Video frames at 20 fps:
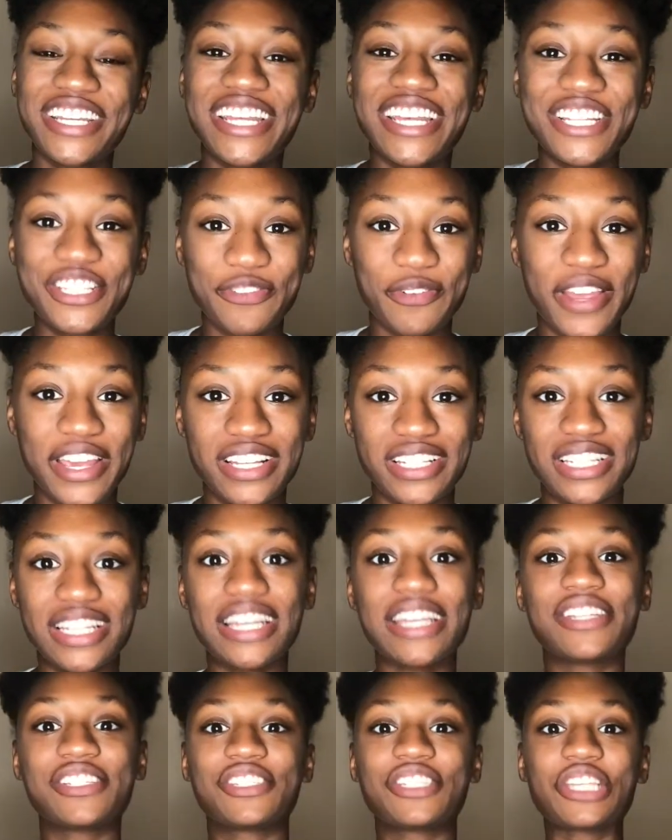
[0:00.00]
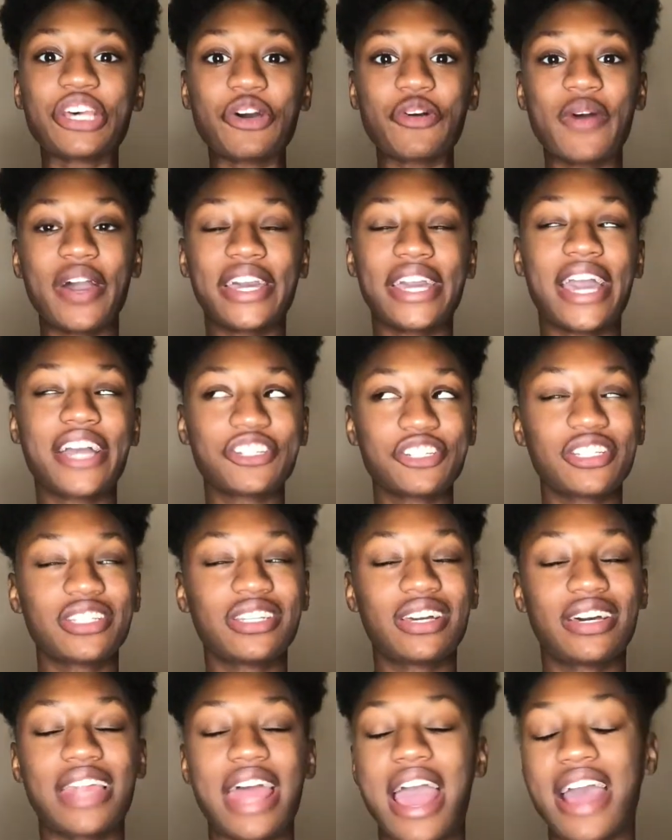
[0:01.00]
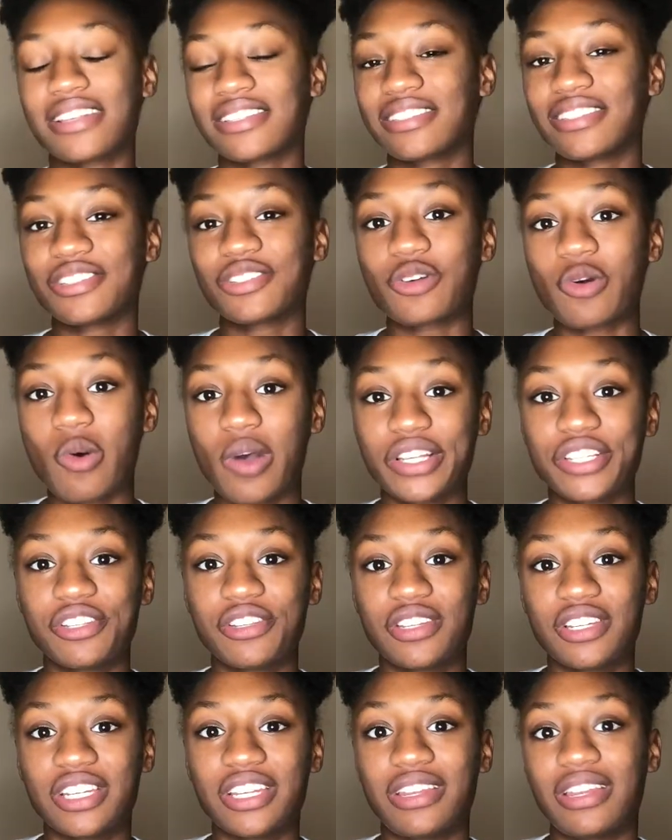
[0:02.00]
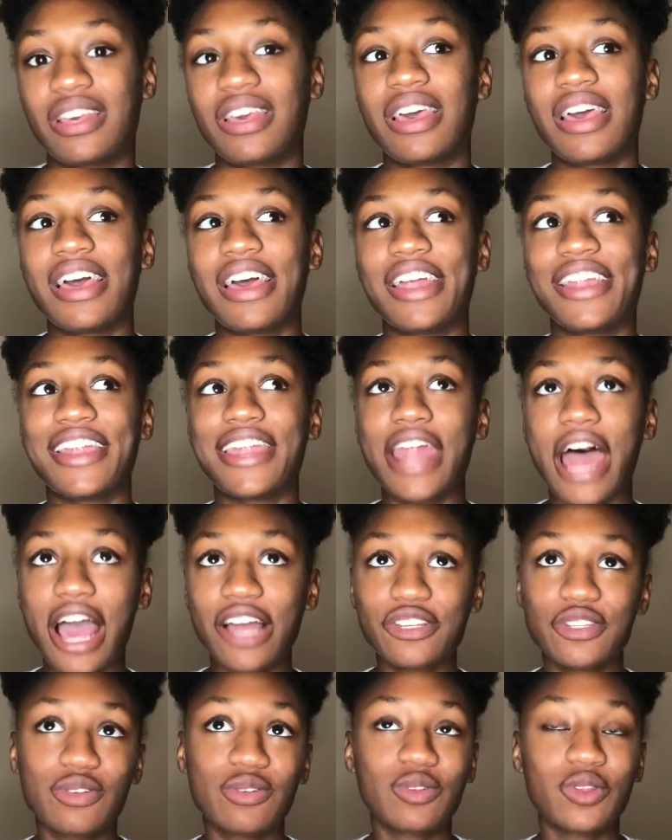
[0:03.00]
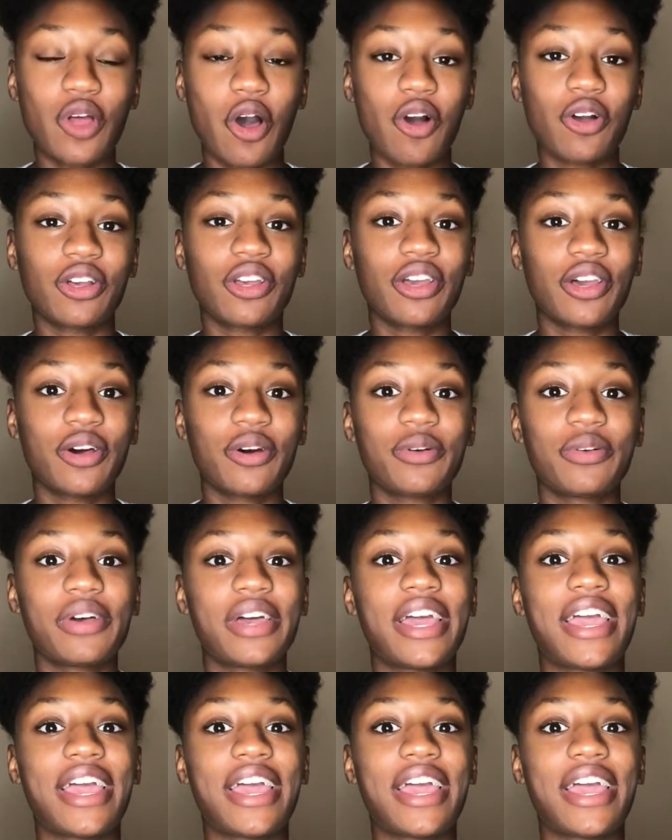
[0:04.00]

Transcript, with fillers: it's Randy. So I actually got asked this question not too long ago,